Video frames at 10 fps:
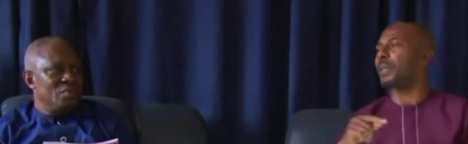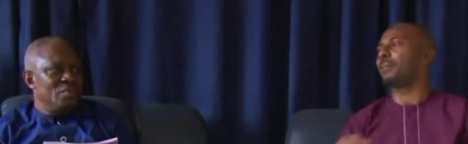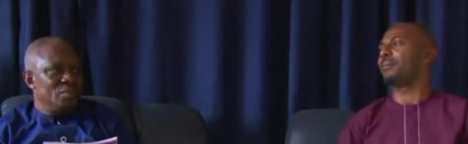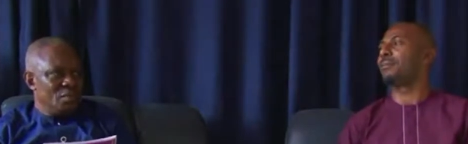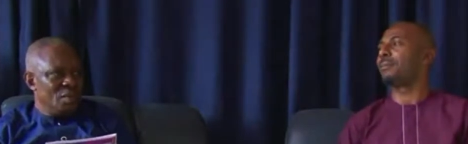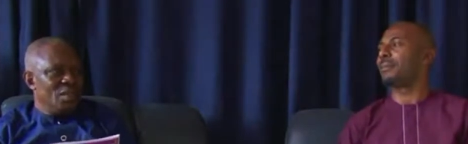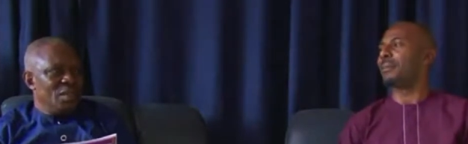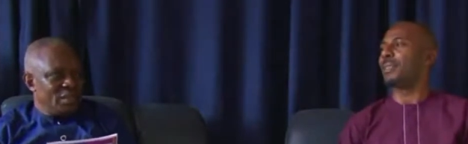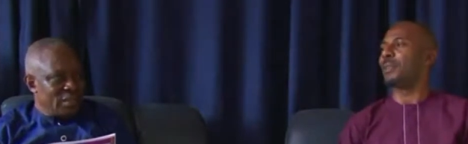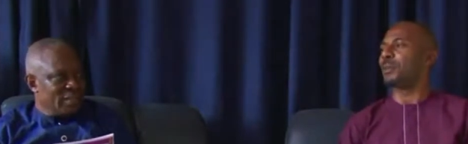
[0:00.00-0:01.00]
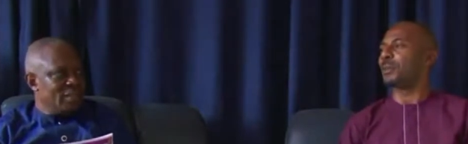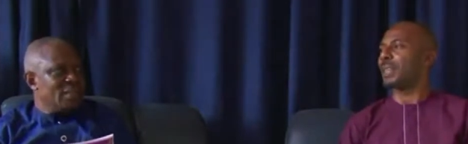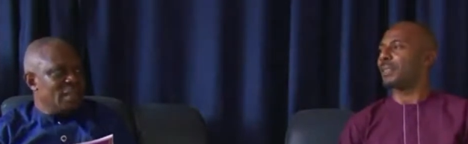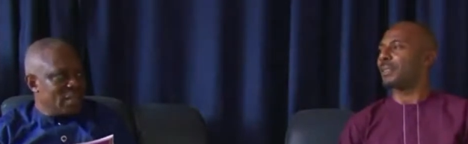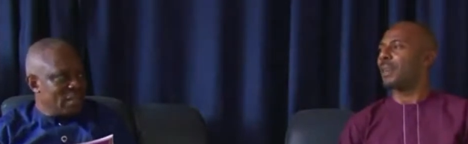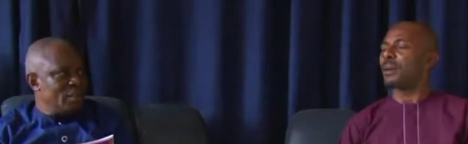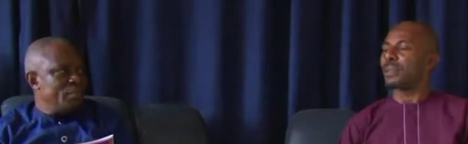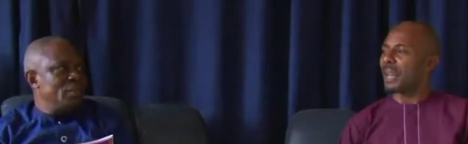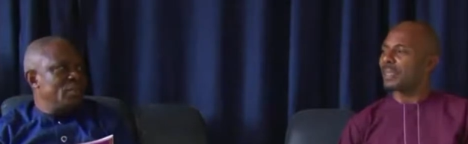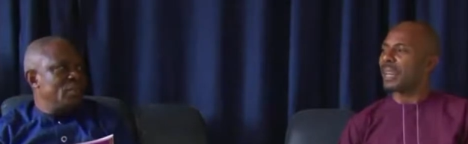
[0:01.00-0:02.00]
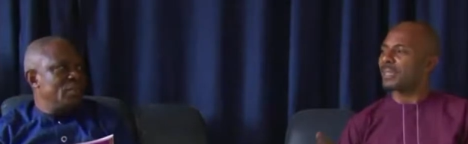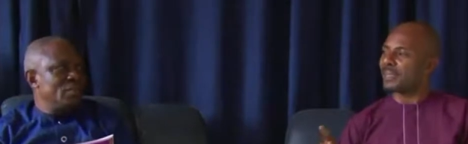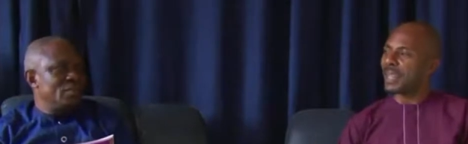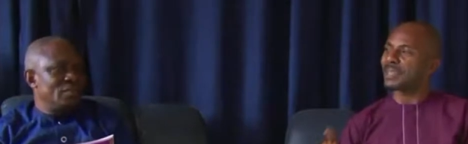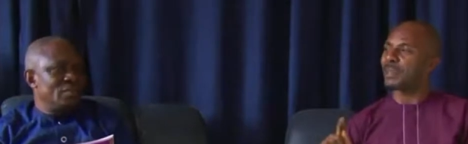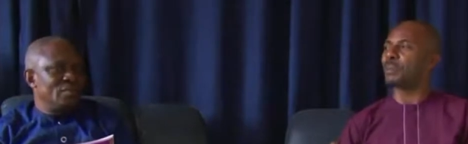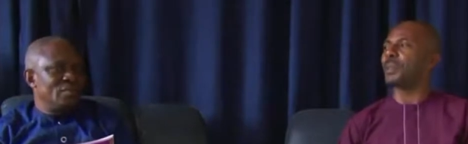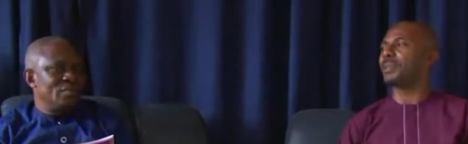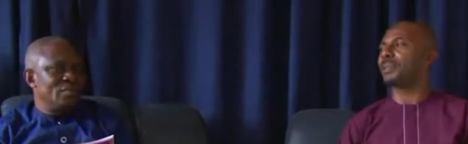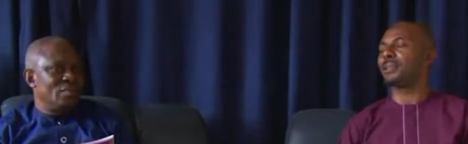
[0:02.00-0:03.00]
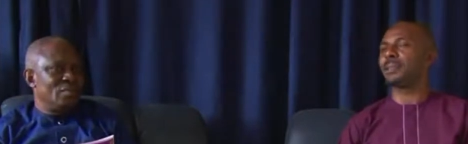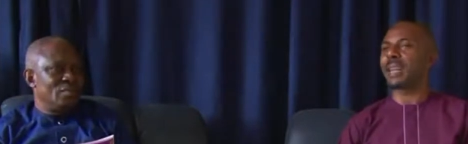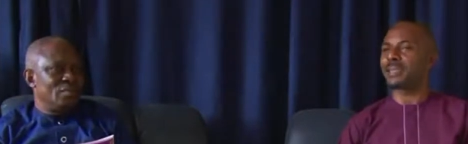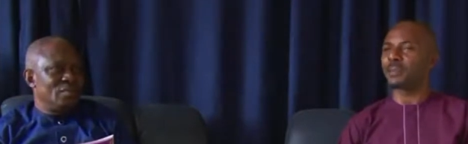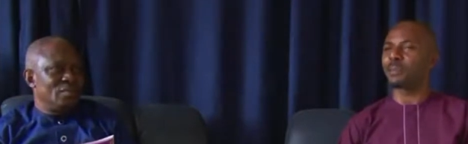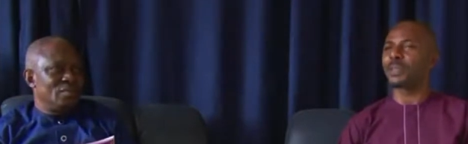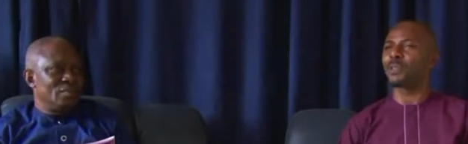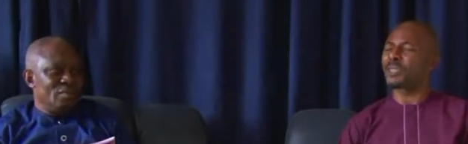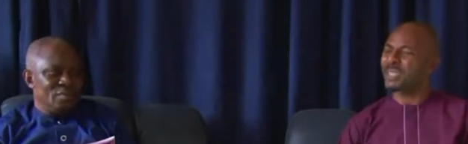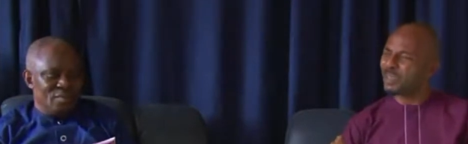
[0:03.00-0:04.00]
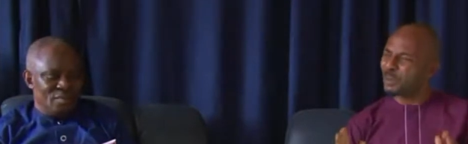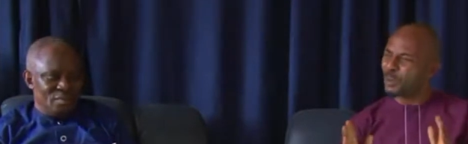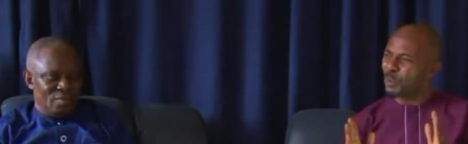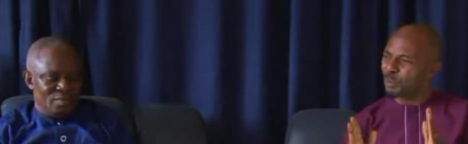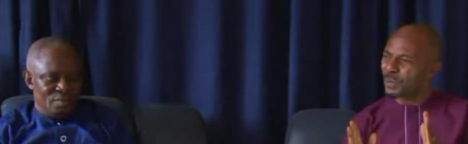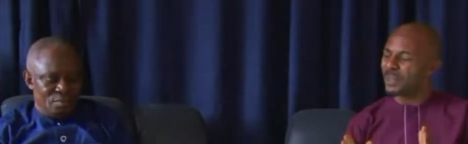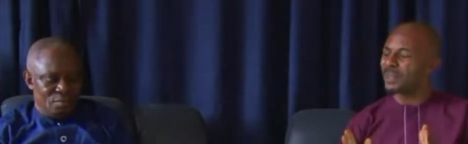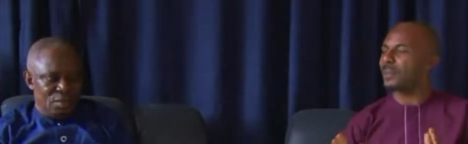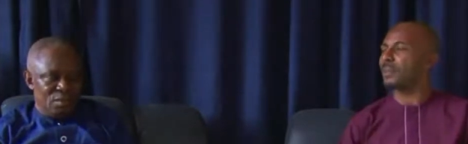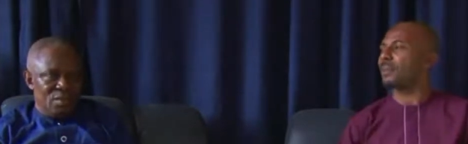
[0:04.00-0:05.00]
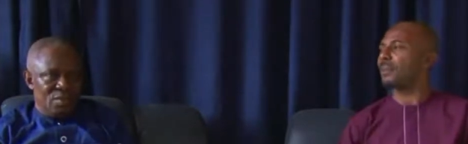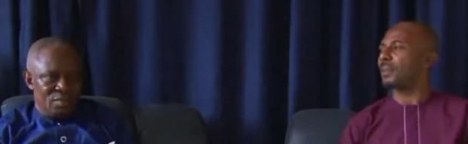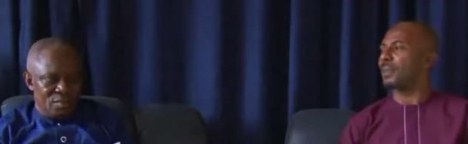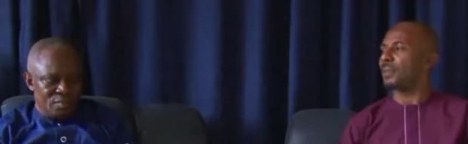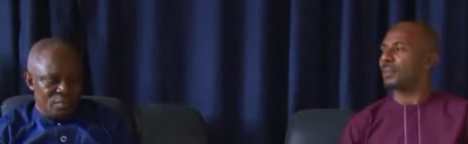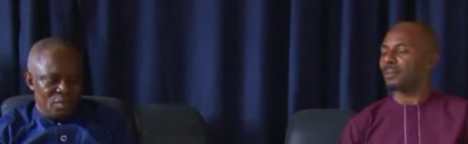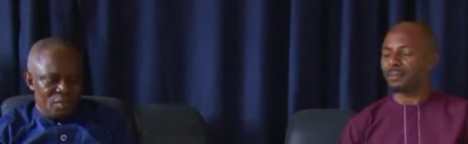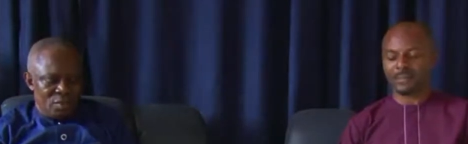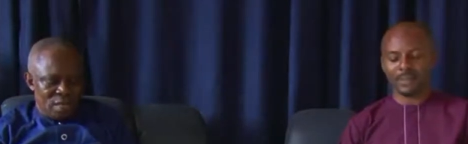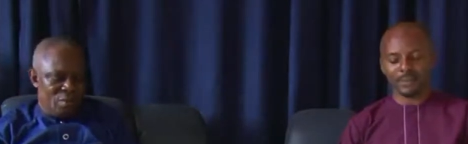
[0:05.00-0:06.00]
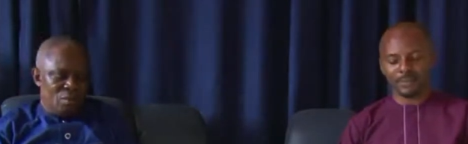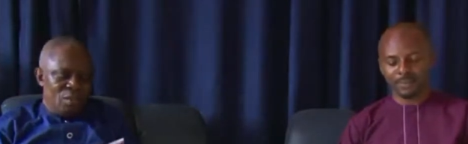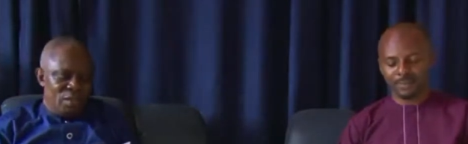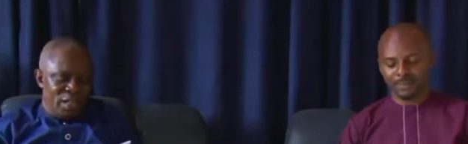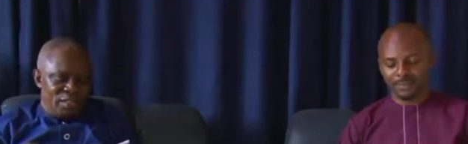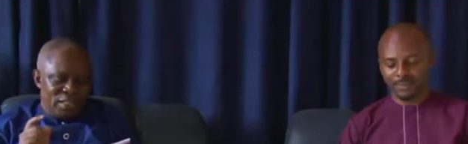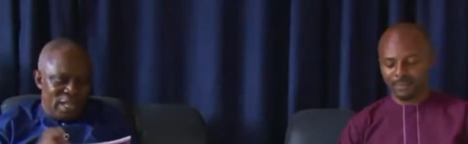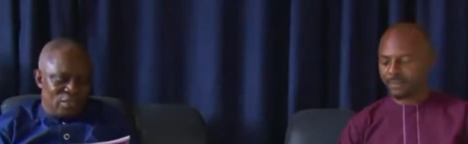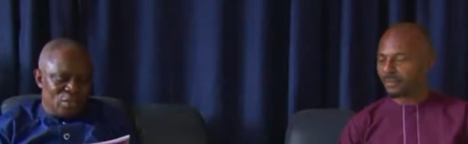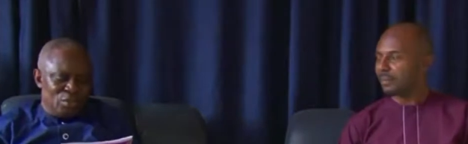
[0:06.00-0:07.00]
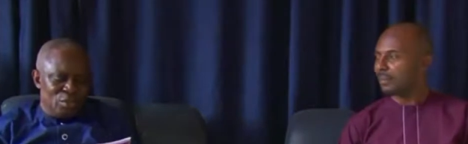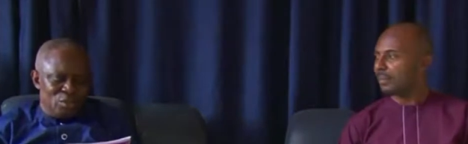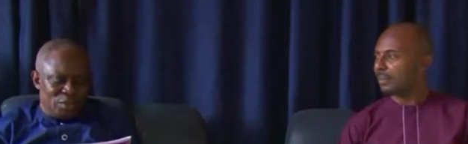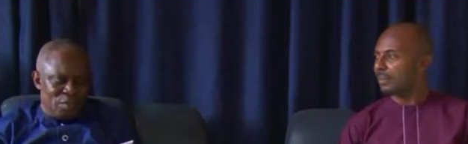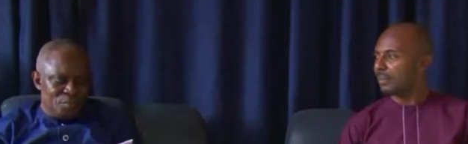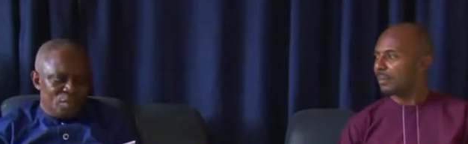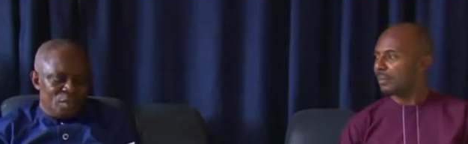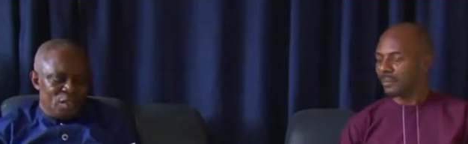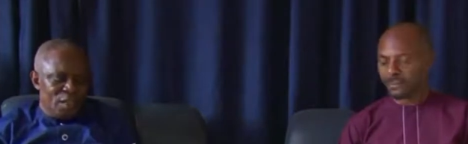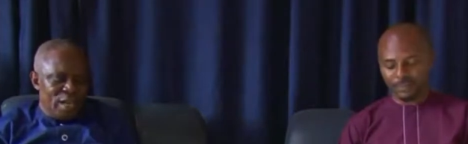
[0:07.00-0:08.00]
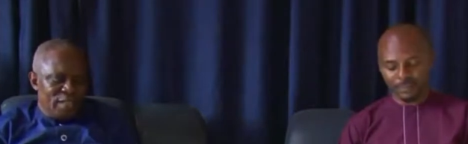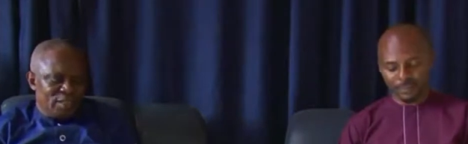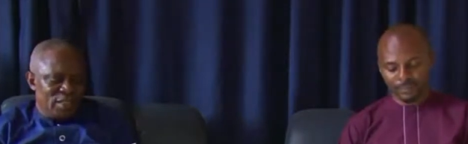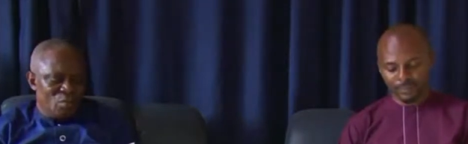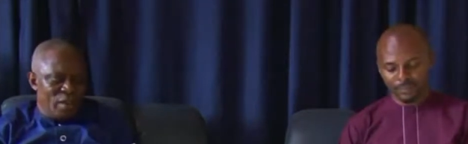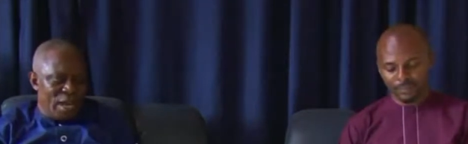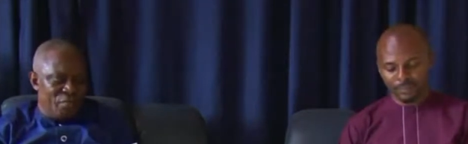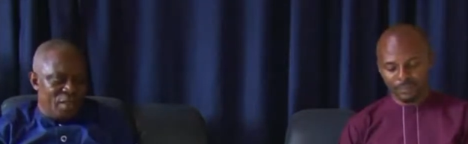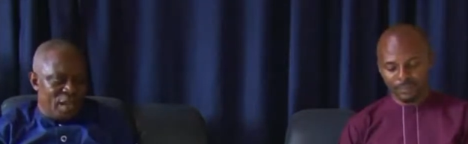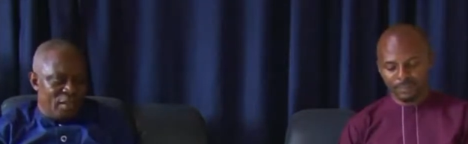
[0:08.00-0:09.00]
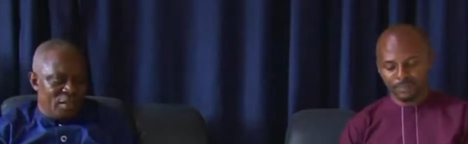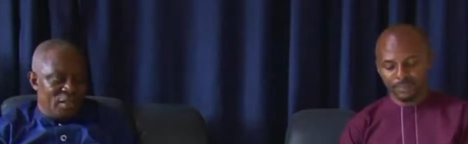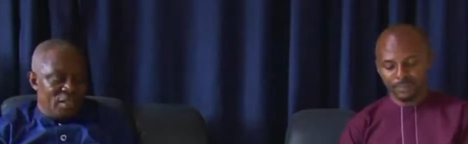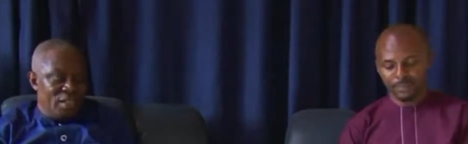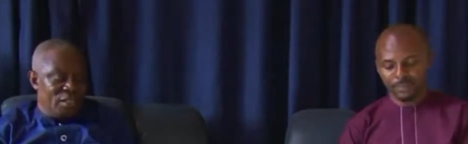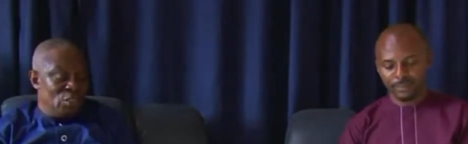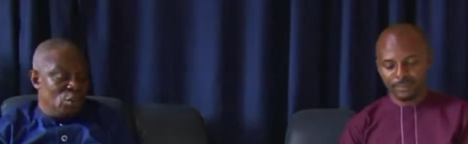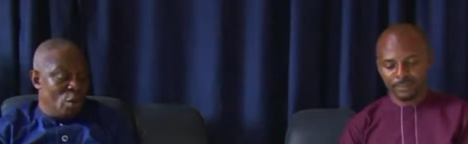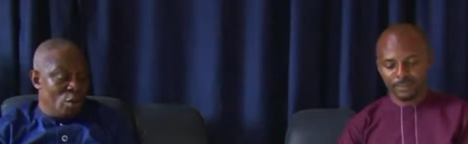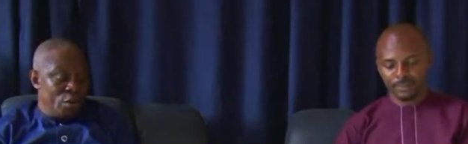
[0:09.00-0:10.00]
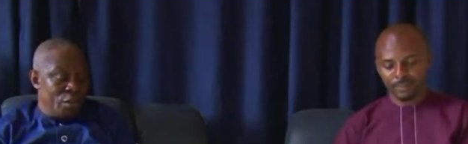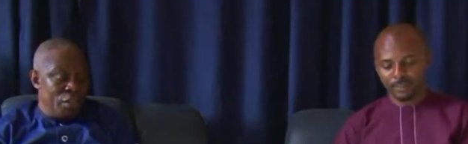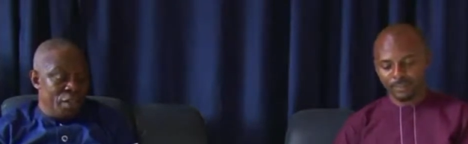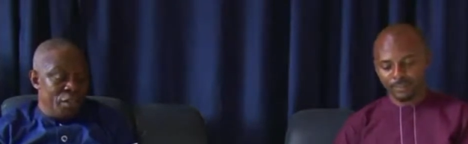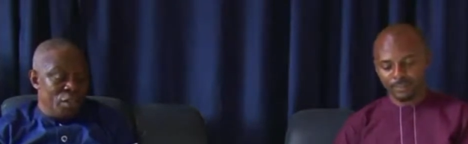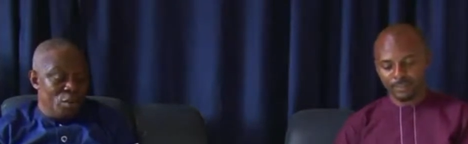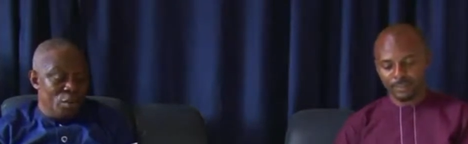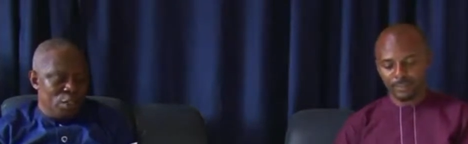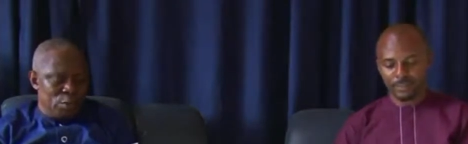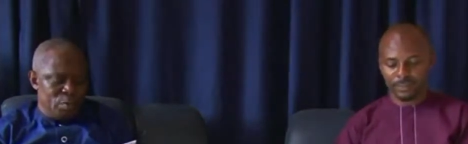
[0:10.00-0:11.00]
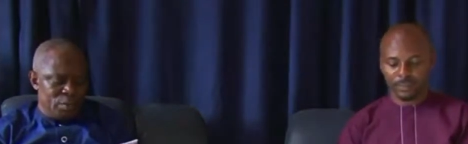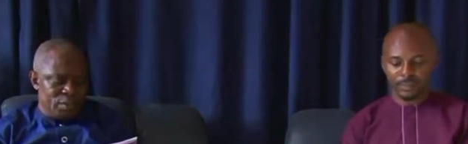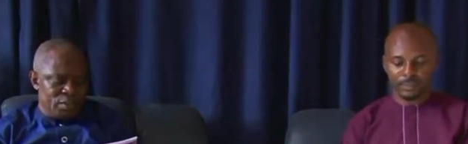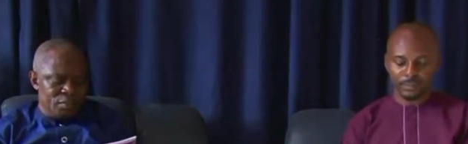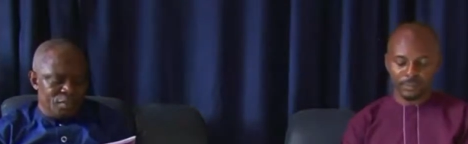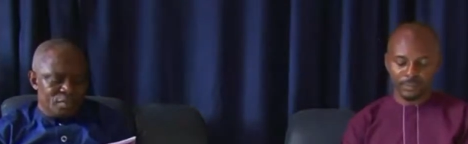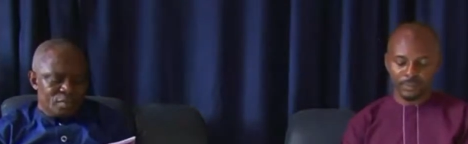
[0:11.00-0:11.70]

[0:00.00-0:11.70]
Speaker 1: me. You know, that's, that's that, that, that's the peace. That's the peace. Just gives you peace.
Speaker 2: Now, let's, let's continue, sir. Hmm. The next thing we have there is joy in the Holy Spirit.